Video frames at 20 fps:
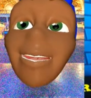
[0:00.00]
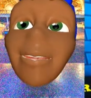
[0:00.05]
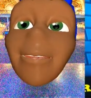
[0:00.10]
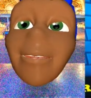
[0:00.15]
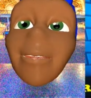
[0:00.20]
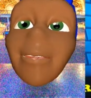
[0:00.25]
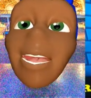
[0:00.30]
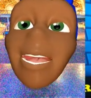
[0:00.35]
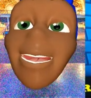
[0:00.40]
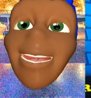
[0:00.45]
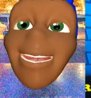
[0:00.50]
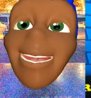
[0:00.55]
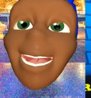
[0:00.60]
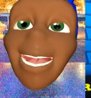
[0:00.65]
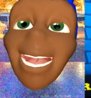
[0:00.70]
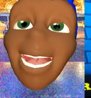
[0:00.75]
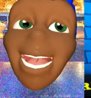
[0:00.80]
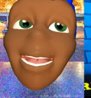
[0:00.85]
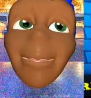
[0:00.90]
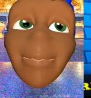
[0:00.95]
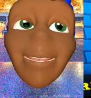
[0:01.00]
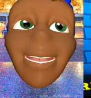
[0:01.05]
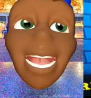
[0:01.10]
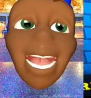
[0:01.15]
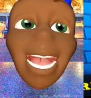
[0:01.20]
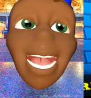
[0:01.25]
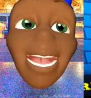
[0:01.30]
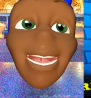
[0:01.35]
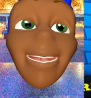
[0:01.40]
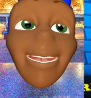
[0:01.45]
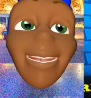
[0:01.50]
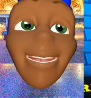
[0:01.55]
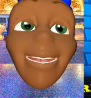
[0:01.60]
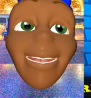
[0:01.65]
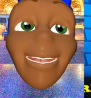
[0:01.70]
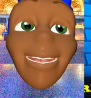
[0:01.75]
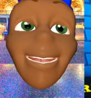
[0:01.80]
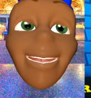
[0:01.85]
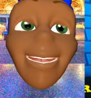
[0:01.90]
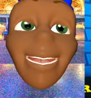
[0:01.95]
One day I will actually
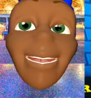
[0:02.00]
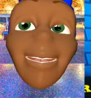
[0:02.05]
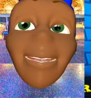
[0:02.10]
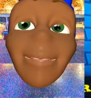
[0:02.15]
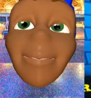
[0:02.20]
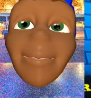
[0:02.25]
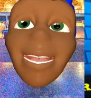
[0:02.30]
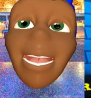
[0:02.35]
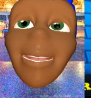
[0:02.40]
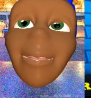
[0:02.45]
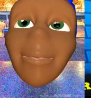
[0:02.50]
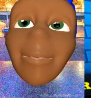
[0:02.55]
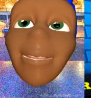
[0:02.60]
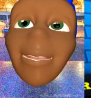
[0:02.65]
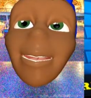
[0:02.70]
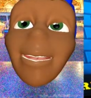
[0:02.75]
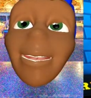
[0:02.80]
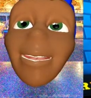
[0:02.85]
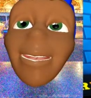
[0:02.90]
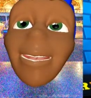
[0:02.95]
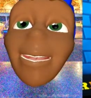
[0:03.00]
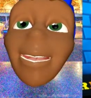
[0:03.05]
say the right word.